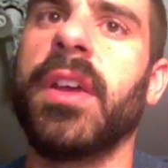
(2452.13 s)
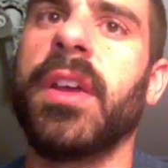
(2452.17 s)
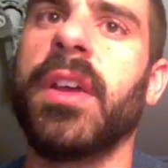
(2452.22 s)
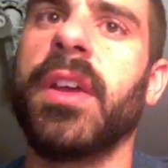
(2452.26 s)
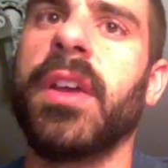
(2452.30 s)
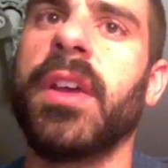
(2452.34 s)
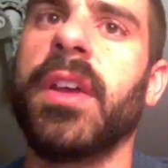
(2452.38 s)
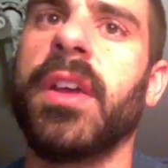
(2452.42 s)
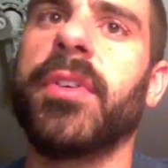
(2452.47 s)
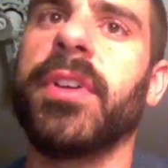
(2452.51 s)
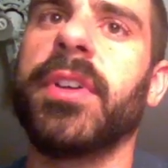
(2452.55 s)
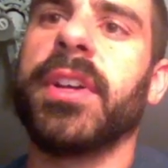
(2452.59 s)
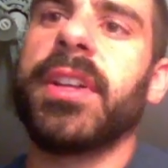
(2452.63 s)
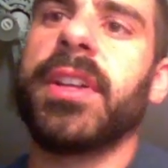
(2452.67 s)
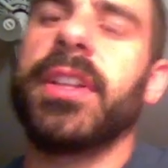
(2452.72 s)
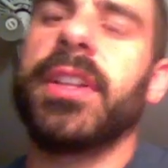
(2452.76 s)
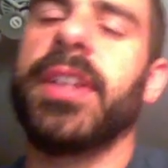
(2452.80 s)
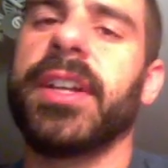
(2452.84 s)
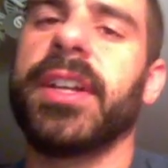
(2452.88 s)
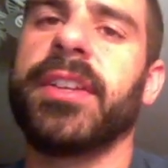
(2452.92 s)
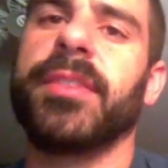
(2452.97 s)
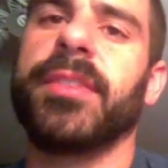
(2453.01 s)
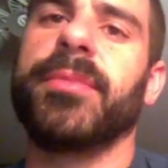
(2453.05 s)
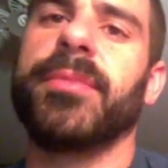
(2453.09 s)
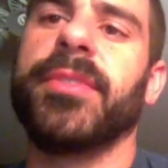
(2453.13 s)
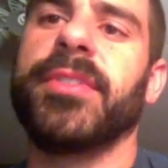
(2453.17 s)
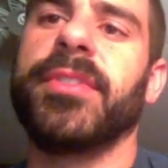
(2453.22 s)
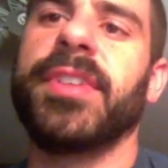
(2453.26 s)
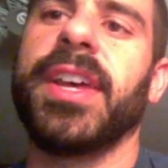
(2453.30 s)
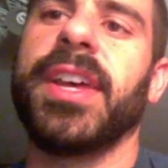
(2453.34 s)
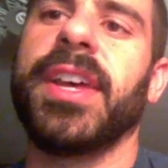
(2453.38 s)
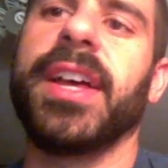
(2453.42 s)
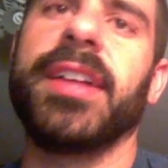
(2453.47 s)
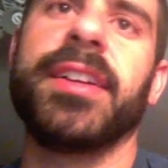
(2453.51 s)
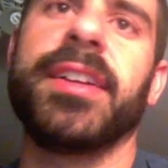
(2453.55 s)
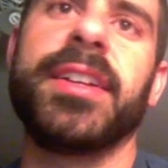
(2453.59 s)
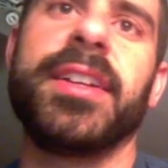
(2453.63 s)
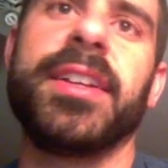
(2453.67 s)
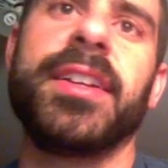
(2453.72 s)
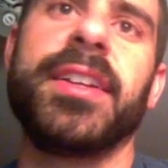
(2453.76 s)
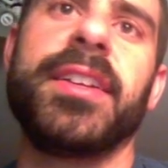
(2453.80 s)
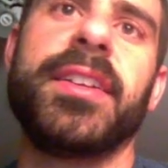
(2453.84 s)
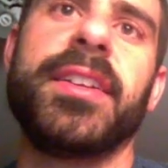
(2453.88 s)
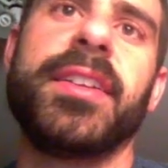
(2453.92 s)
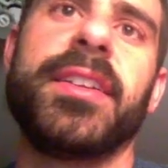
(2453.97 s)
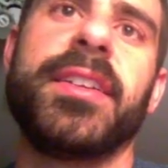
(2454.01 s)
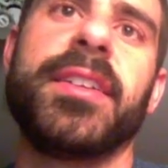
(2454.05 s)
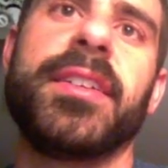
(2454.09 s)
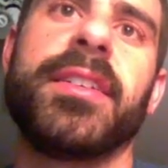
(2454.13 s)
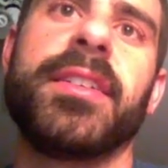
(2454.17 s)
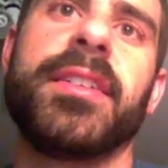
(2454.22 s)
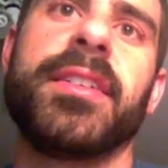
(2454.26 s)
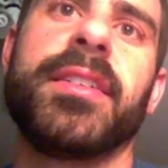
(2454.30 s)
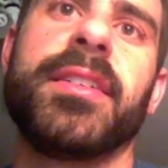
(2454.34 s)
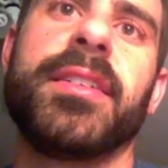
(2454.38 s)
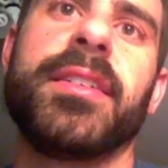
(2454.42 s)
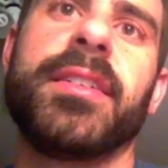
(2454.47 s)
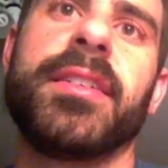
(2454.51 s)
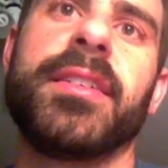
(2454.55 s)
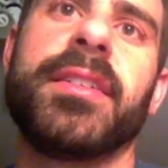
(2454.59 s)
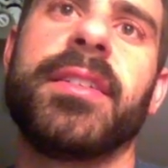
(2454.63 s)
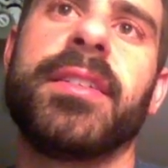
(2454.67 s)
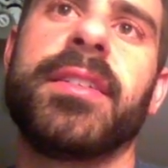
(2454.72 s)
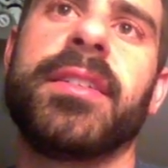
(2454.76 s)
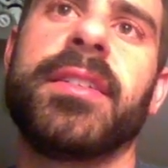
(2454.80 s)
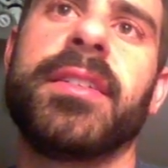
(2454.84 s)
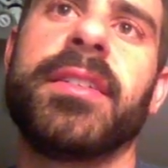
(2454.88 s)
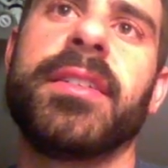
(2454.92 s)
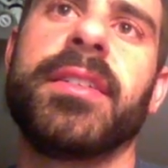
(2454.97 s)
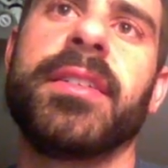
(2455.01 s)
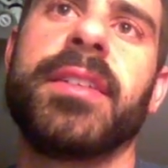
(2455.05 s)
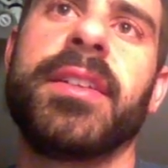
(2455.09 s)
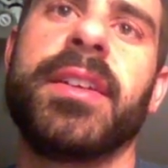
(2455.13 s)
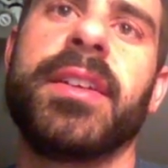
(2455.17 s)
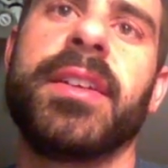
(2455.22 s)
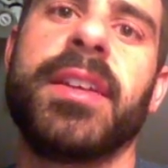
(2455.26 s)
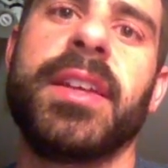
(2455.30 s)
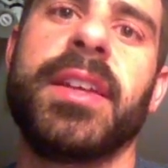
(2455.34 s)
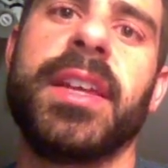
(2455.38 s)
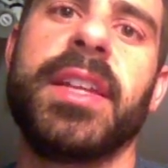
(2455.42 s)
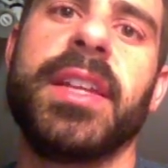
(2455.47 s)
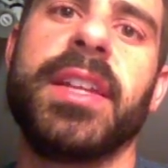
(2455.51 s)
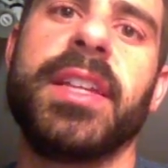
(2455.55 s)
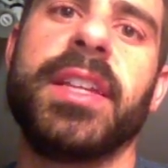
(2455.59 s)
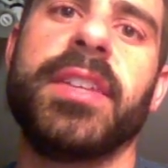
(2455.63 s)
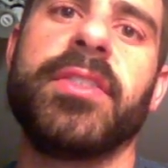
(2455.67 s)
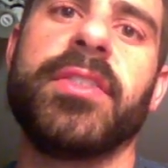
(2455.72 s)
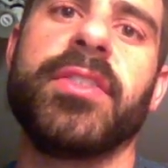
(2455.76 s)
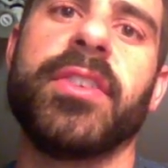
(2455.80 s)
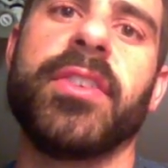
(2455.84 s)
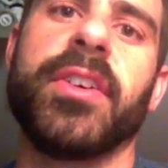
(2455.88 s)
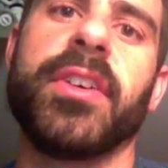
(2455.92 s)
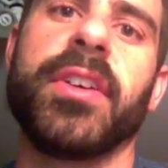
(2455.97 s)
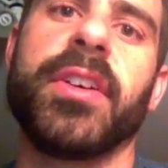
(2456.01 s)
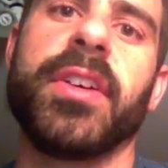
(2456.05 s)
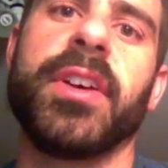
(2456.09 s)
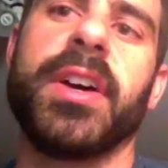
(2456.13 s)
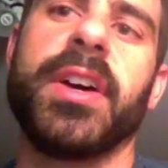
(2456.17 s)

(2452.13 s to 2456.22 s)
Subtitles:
Opponent collected Brutality, and he took